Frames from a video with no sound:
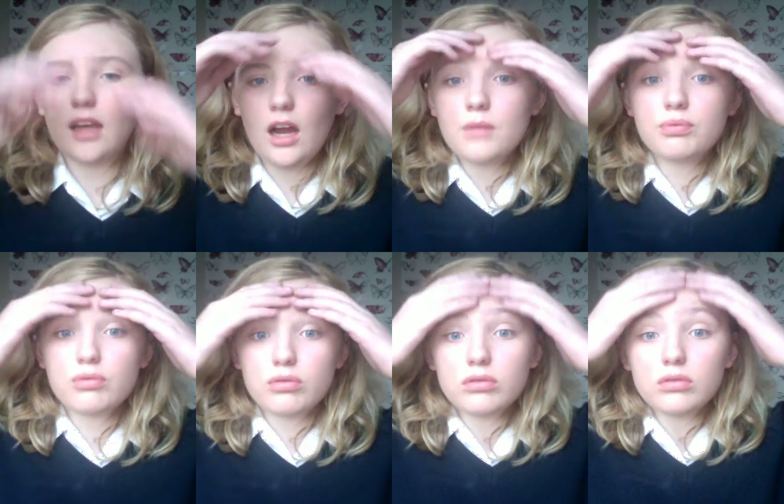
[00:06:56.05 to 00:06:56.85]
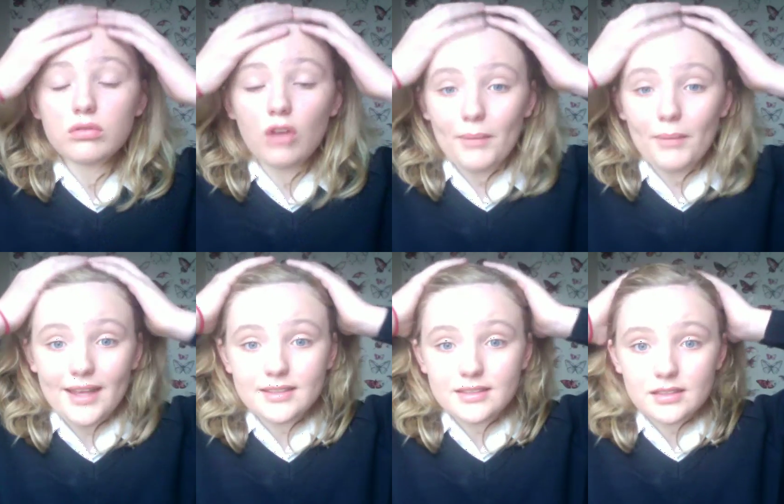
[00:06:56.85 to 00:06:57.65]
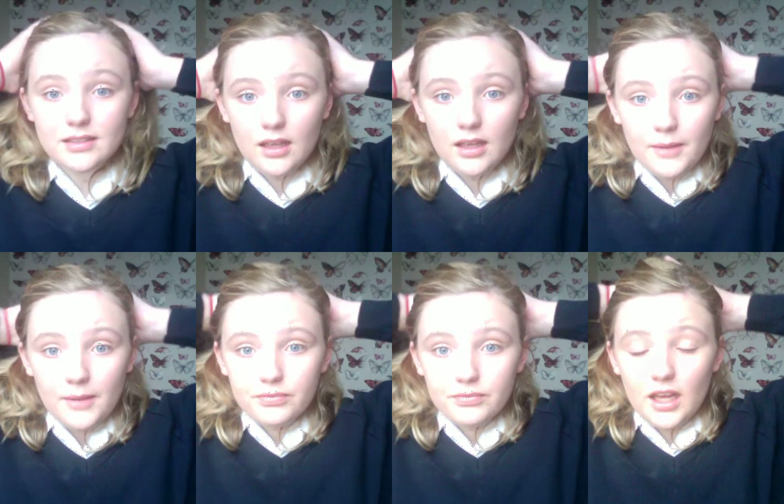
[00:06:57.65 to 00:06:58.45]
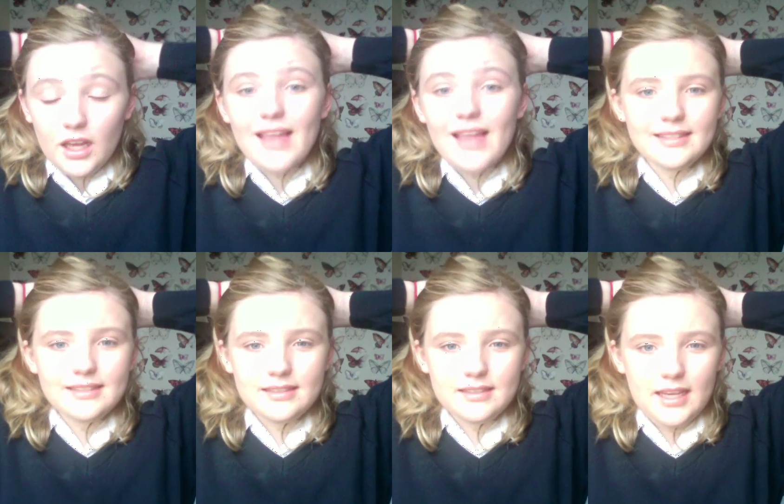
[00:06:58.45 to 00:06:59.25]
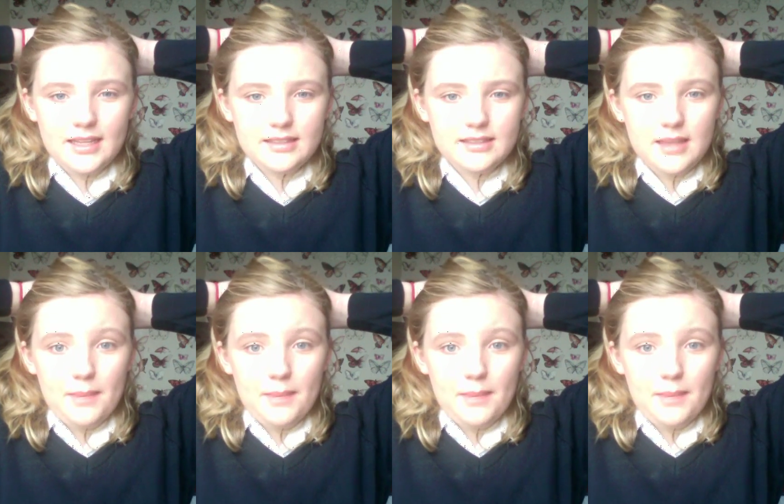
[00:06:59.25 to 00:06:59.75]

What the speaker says: I promise, unless it's a